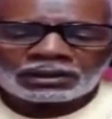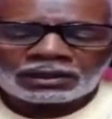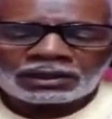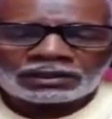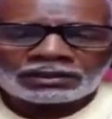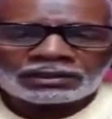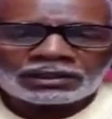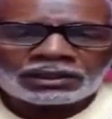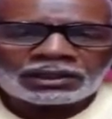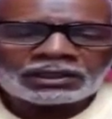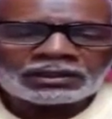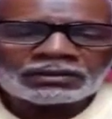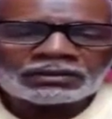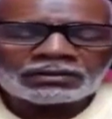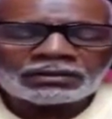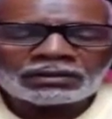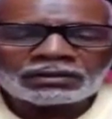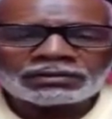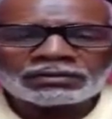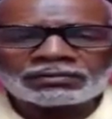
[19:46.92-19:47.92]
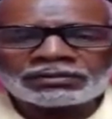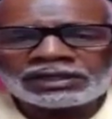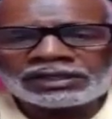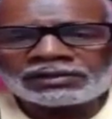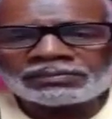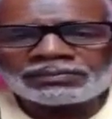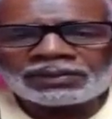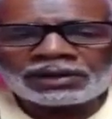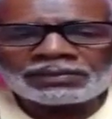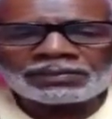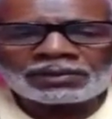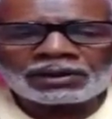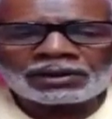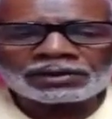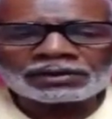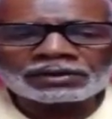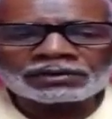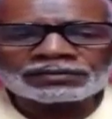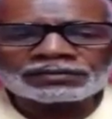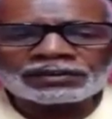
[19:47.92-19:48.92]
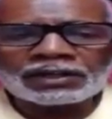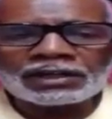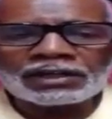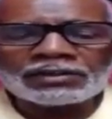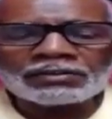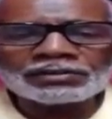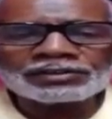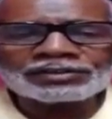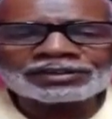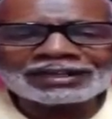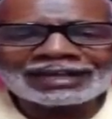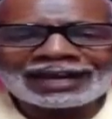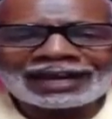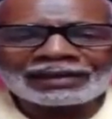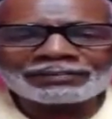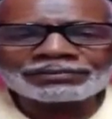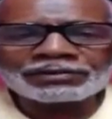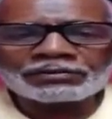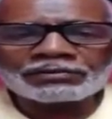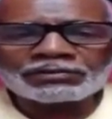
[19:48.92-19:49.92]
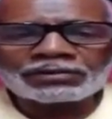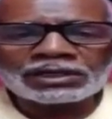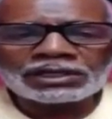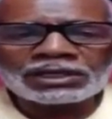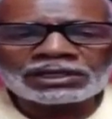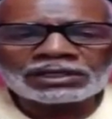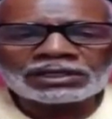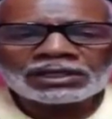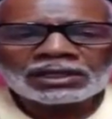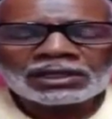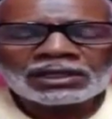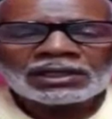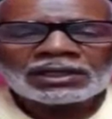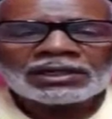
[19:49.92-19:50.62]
then, you know, you read the paper article saying he was Captain Reed.